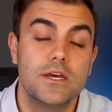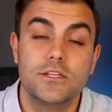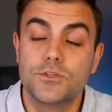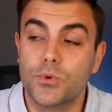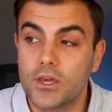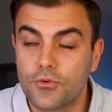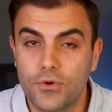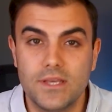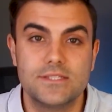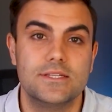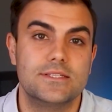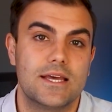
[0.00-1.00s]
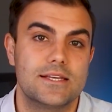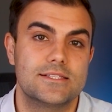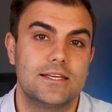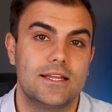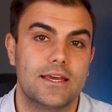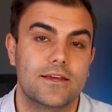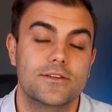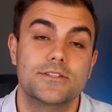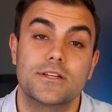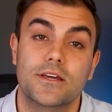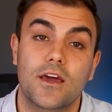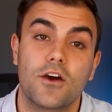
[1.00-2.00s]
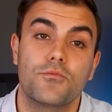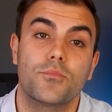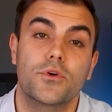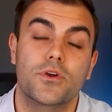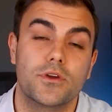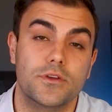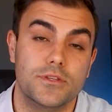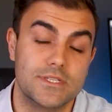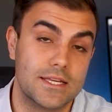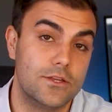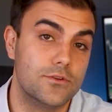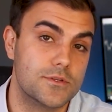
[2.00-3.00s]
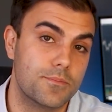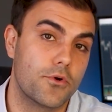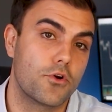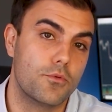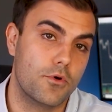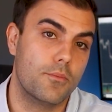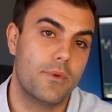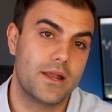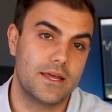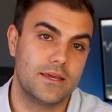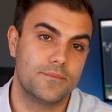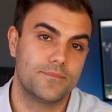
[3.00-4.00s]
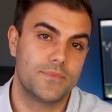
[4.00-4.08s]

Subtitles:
to increase the debt ceiling so the government can continue to borrow more money.